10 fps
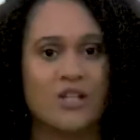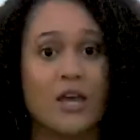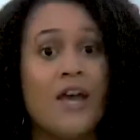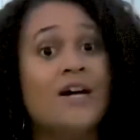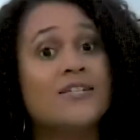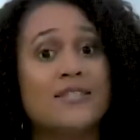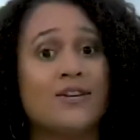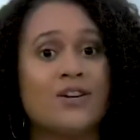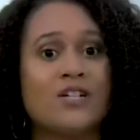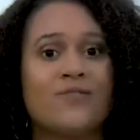A
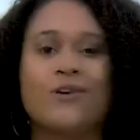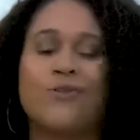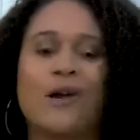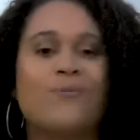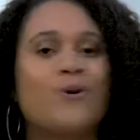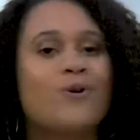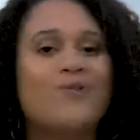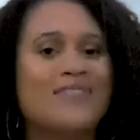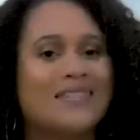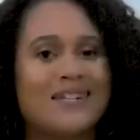series of incredible
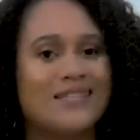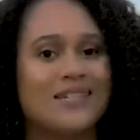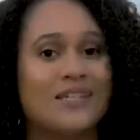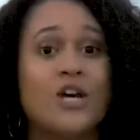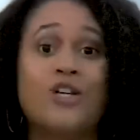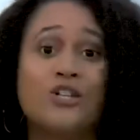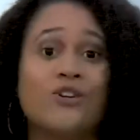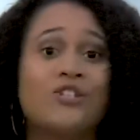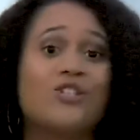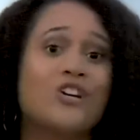coincidences shows
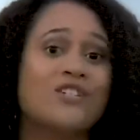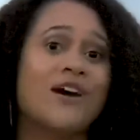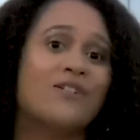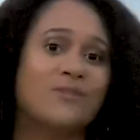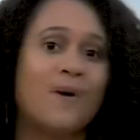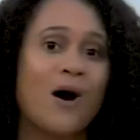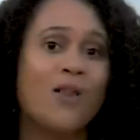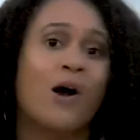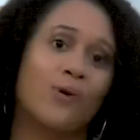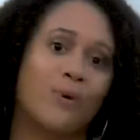us just how small
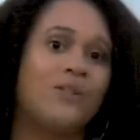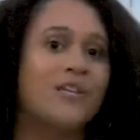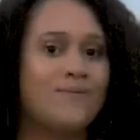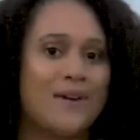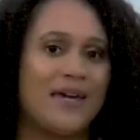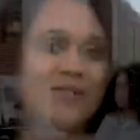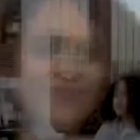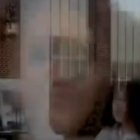our world can be.